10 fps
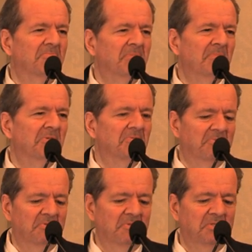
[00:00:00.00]
people
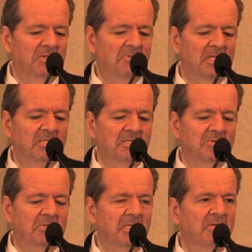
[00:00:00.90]
theoretically
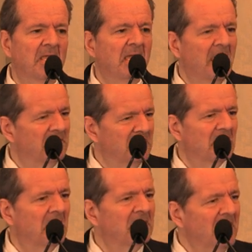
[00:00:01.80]
don't give. And
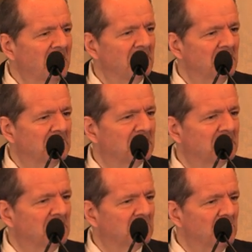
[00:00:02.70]
the innate immune
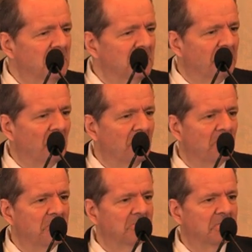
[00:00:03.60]
system is really
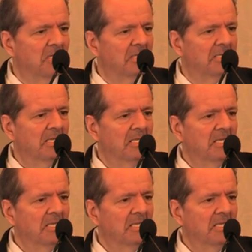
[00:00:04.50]
important when you're young.